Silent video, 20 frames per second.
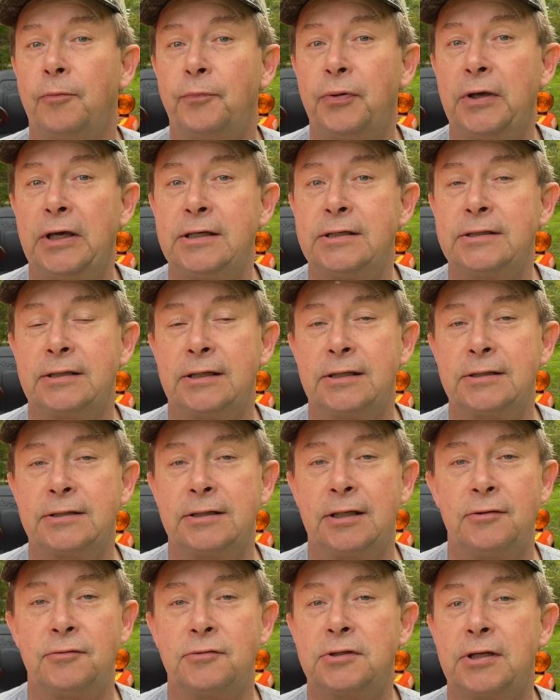pieces
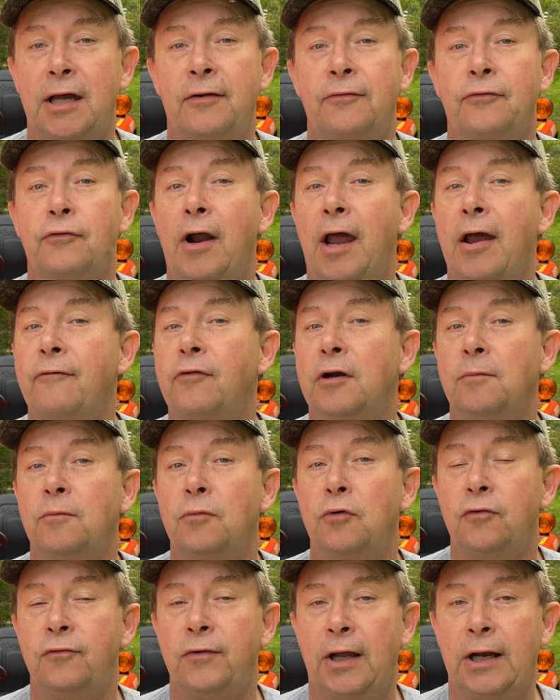and it was taking forever to
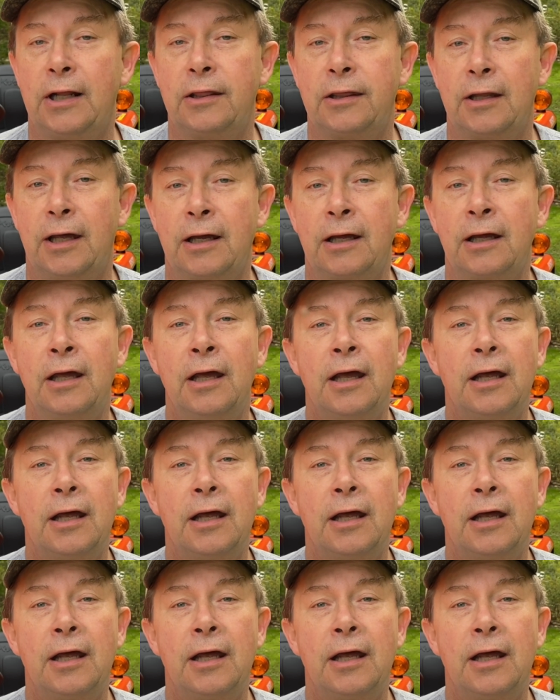move anything.